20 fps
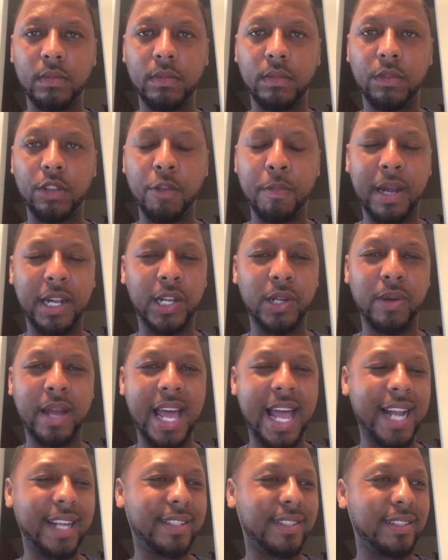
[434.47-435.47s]
You about to go
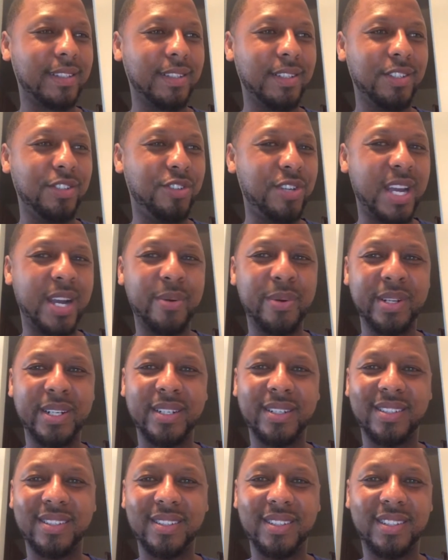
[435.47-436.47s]
ask Jarrett
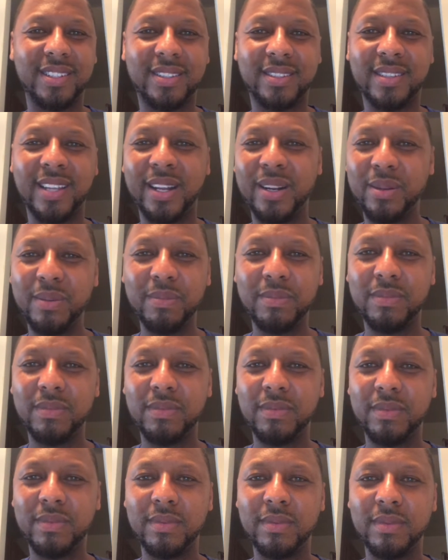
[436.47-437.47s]
Stidham
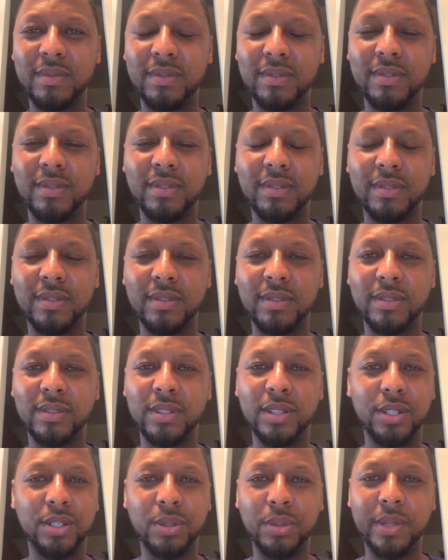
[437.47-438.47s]
to
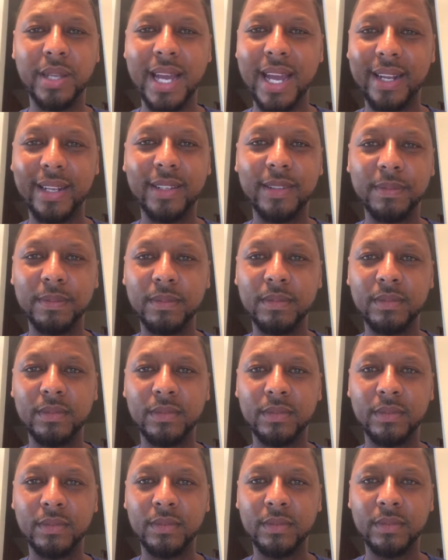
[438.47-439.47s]
do that?
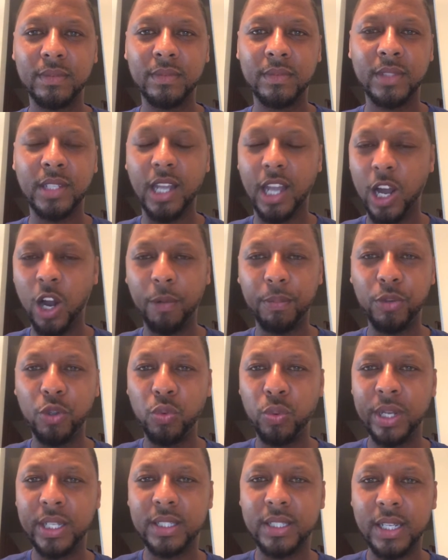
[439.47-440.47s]
To help you
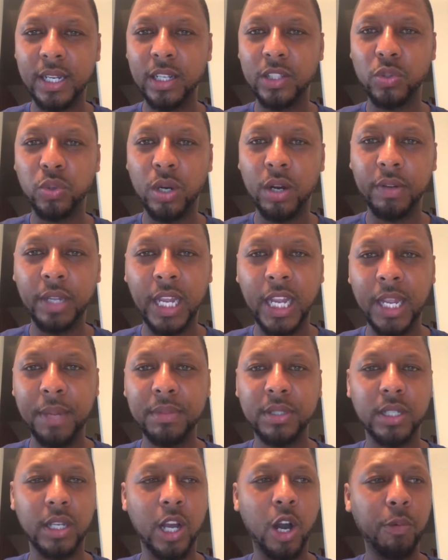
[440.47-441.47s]
win 10 or 12 games?
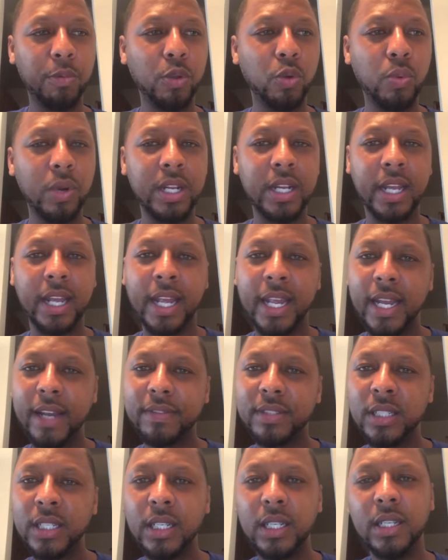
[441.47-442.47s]
To help you win the
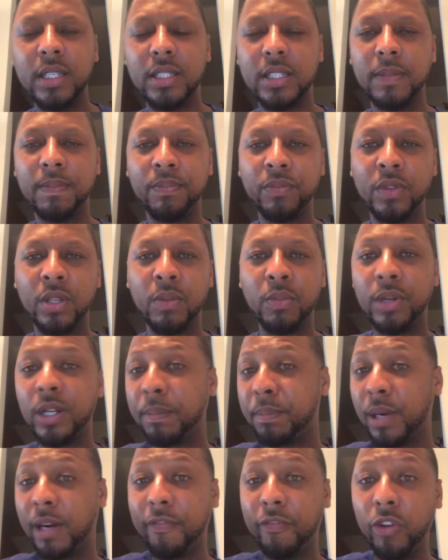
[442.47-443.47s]
AFC East? And the
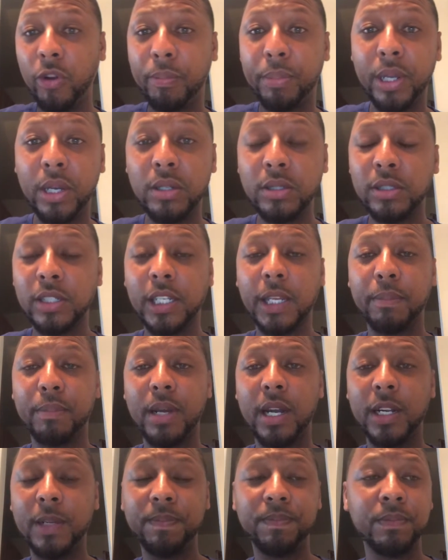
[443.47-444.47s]
Buffalo Bills looking
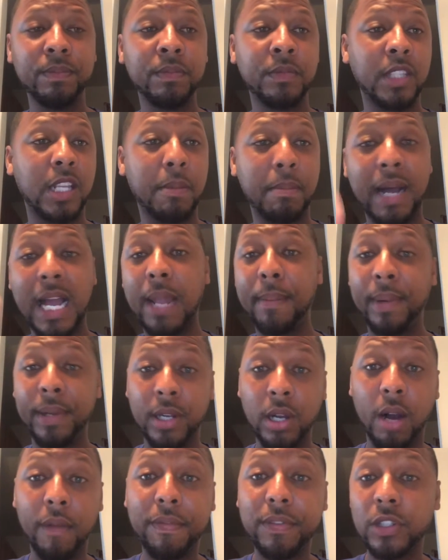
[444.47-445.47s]
better? The Miami
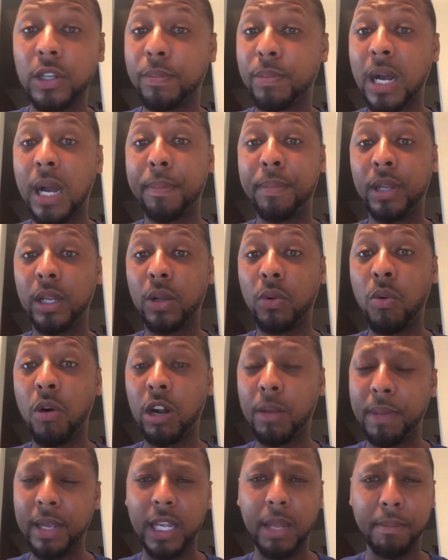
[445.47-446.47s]
Dolphins going to probably pick a
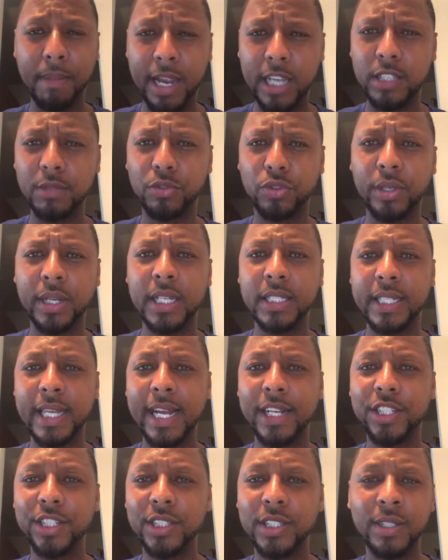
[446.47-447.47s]
quarterback and make some
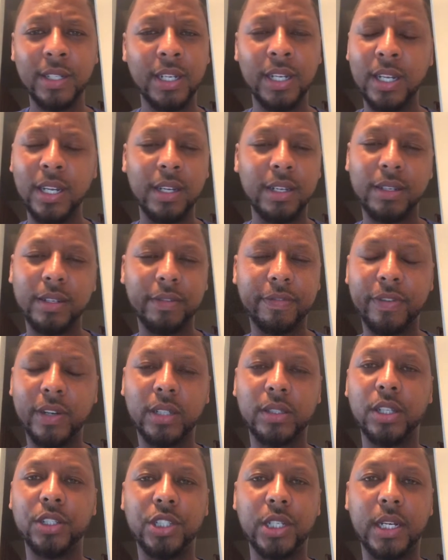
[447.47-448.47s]
transactions? Fuck
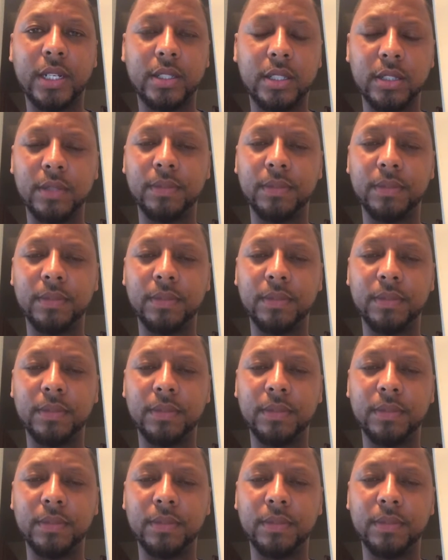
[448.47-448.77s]
the Jets.